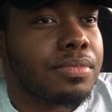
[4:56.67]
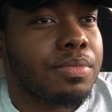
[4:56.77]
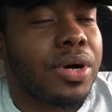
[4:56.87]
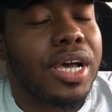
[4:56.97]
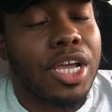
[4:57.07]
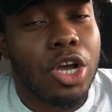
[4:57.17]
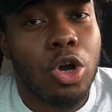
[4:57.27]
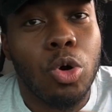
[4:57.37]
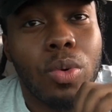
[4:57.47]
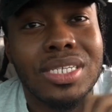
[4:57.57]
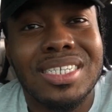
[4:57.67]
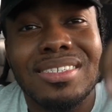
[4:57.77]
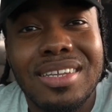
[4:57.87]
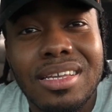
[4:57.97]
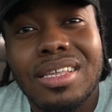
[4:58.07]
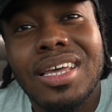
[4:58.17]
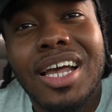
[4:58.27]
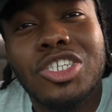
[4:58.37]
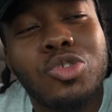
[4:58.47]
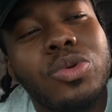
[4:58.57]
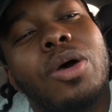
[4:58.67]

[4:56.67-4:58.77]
But coincidentally, and I swear